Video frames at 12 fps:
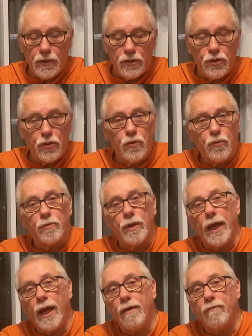that you
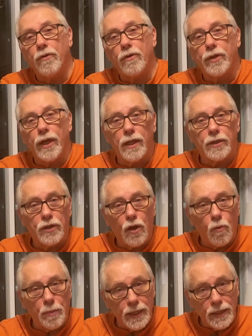have your
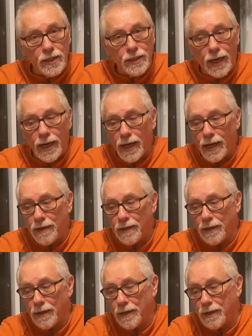telescope inside
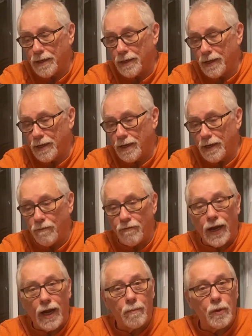in an
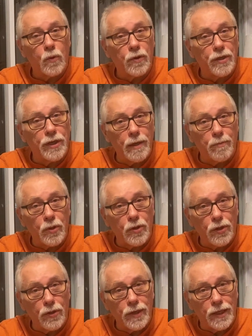environment where the
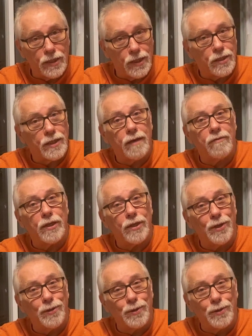temperature is
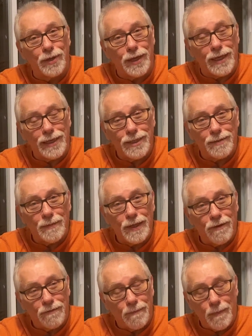72 degrees.
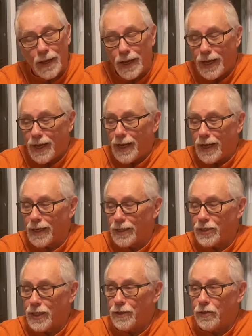And
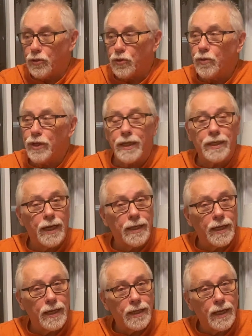let's say that you then
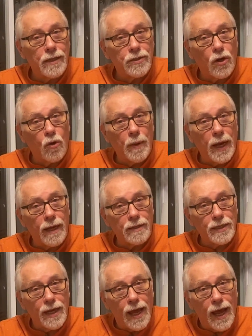take that telescope
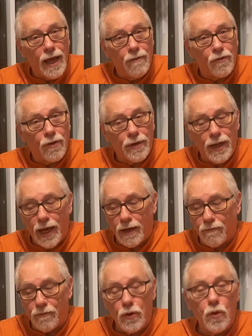outside for a night
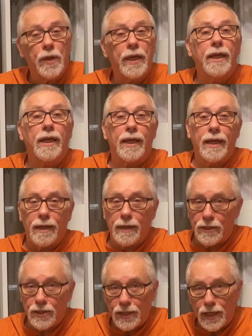of viewing.
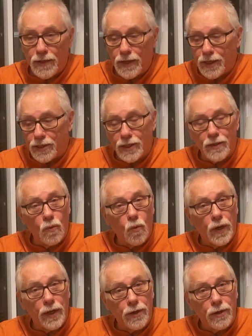Let's say that it's in the
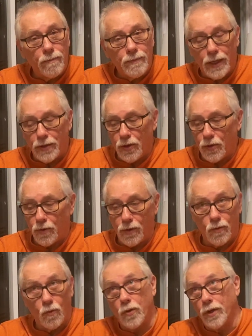winter and
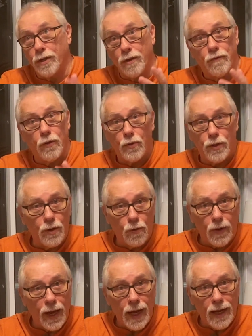you're wanting to view the
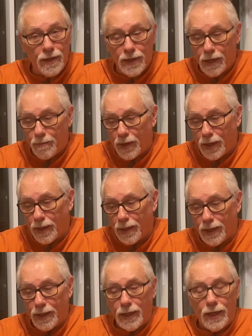Orion Nebula.
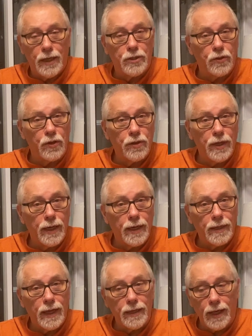And so you're
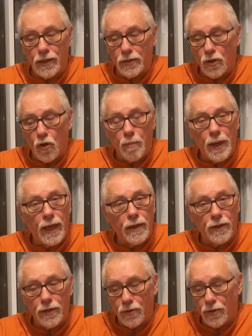taking that telescope out
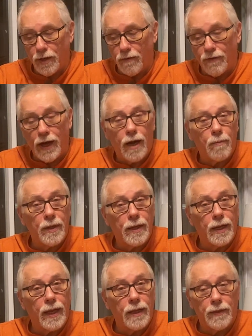into an
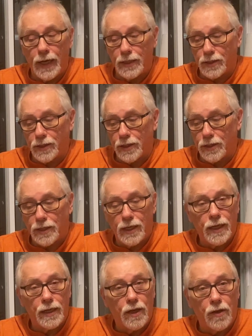environment that's,
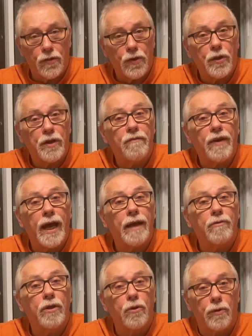say,
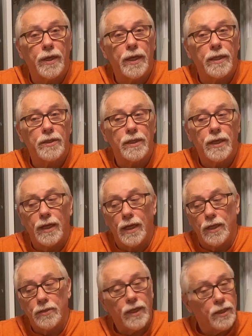35 degrees.
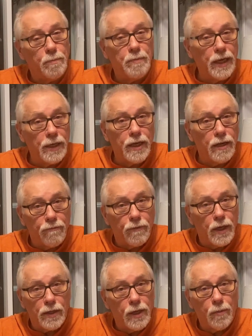So that's a big
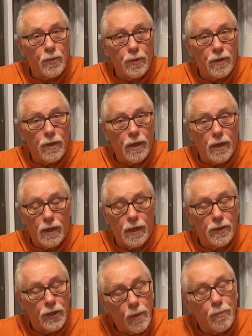
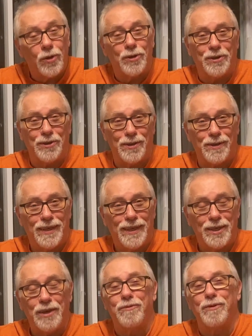temperature
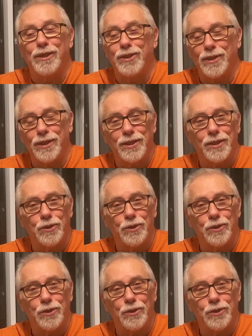differential,